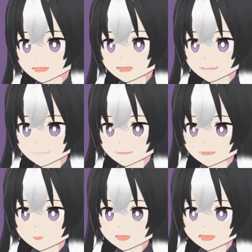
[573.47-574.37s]
pay tribute
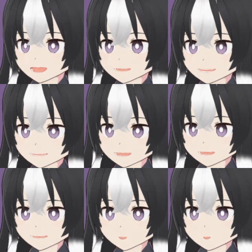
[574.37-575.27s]
to those anime in
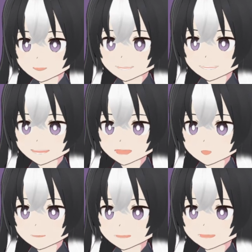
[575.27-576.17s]
what way?
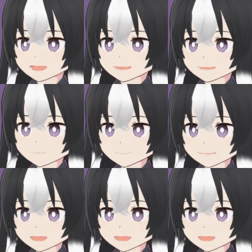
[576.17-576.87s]
Those are not names